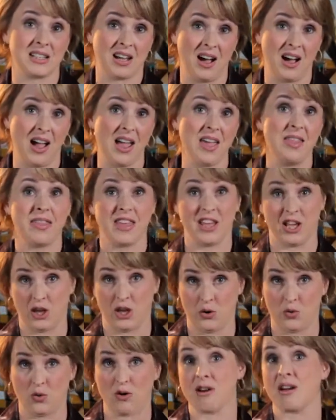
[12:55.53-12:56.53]
I think
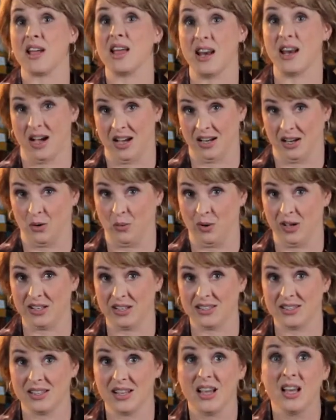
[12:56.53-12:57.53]
you're
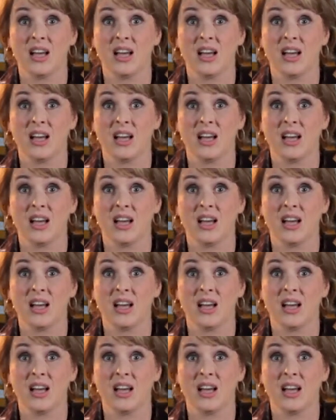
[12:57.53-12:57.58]
inadequate.